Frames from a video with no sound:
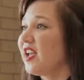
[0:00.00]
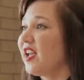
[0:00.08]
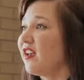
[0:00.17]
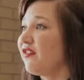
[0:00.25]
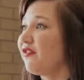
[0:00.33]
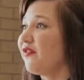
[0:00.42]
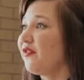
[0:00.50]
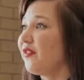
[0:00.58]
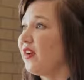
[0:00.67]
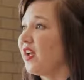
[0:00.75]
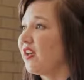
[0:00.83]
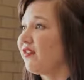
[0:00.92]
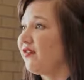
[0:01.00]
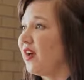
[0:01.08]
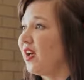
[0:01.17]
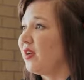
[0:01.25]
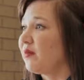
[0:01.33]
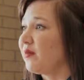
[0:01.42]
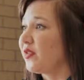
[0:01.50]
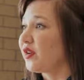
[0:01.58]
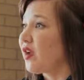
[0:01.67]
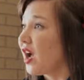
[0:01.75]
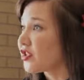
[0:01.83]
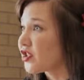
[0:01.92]
If they're
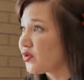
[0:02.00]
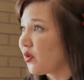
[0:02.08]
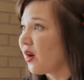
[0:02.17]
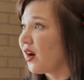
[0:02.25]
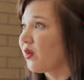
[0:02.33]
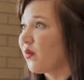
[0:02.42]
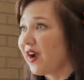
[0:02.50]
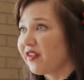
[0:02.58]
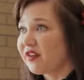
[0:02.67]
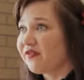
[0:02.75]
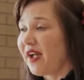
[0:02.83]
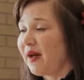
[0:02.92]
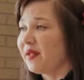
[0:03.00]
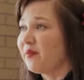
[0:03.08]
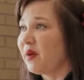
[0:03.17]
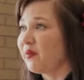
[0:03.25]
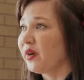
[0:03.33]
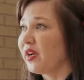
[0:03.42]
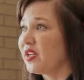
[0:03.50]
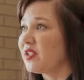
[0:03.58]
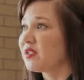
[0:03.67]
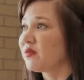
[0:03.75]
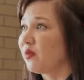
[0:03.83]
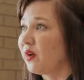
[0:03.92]
not sure where their family member
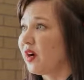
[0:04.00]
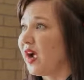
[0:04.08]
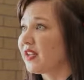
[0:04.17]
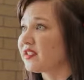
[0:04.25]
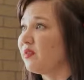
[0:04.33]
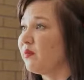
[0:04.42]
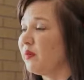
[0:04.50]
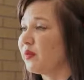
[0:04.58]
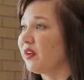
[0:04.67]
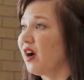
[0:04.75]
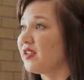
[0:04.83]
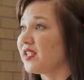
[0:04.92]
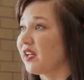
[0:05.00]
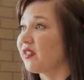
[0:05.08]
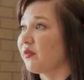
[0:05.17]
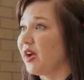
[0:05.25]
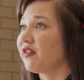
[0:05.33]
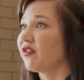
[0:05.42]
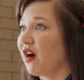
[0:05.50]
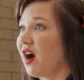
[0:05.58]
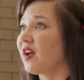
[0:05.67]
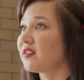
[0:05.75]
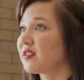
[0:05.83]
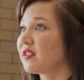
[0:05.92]
is, we're asking people to contact the Red
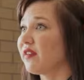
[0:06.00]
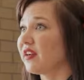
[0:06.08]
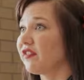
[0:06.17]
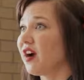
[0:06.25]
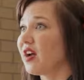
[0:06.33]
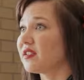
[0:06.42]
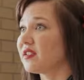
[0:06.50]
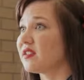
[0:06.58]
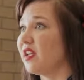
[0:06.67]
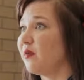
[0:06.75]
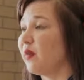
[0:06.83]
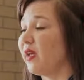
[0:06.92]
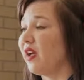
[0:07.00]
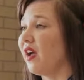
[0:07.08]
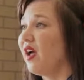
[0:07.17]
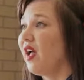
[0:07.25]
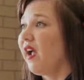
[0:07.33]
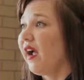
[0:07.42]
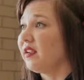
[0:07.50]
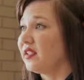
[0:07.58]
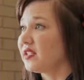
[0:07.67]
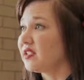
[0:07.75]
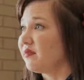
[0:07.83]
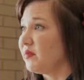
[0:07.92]
Cross. The Red Cross is keeping a
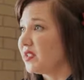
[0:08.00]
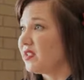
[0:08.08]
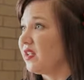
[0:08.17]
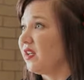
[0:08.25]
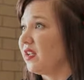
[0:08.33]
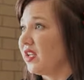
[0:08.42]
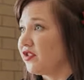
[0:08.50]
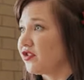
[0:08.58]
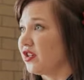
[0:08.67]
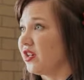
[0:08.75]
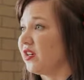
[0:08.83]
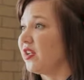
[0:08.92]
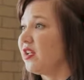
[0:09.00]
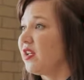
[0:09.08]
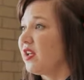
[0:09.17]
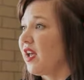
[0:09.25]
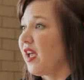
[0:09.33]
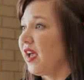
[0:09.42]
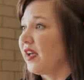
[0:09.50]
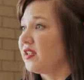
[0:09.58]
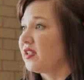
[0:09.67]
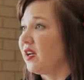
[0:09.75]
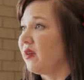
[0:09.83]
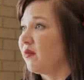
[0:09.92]
list of missing and injured,
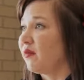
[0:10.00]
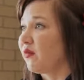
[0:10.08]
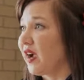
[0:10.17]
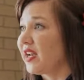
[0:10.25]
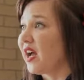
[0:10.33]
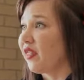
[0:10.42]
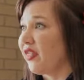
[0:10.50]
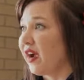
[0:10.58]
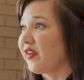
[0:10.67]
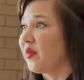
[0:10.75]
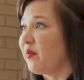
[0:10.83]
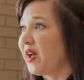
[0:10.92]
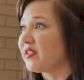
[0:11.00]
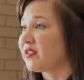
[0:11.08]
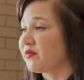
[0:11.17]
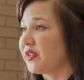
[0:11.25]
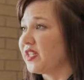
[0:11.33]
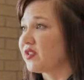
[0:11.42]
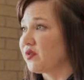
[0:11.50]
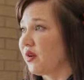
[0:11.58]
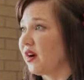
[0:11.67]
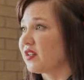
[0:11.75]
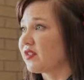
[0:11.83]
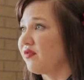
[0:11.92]
and right now they're the best
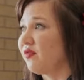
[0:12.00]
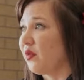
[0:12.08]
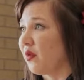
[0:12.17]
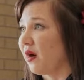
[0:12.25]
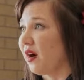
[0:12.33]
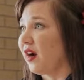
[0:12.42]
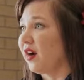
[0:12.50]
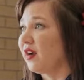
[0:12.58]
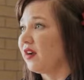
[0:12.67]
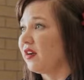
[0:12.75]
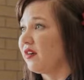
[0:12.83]
resource for